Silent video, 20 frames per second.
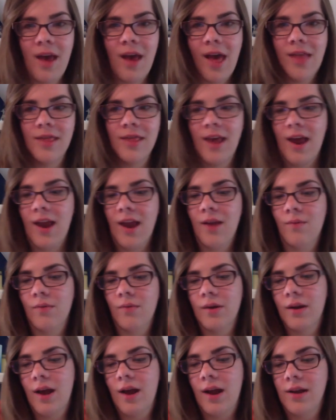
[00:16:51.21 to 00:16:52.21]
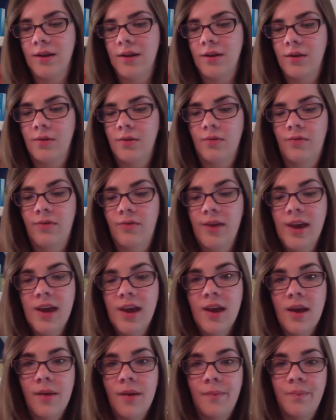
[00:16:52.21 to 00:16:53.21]
And then we're on to
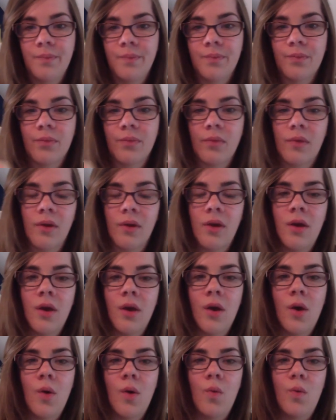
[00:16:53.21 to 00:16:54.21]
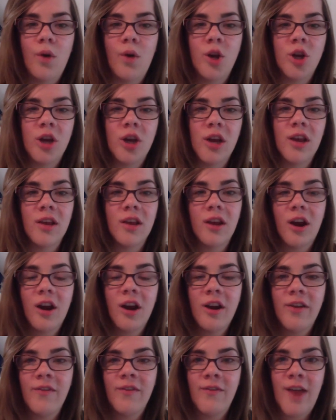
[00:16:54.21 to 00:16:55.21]
V, which is
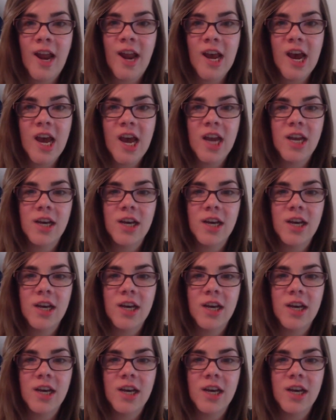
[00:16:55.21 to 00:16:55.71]
Kurt Vonnegut.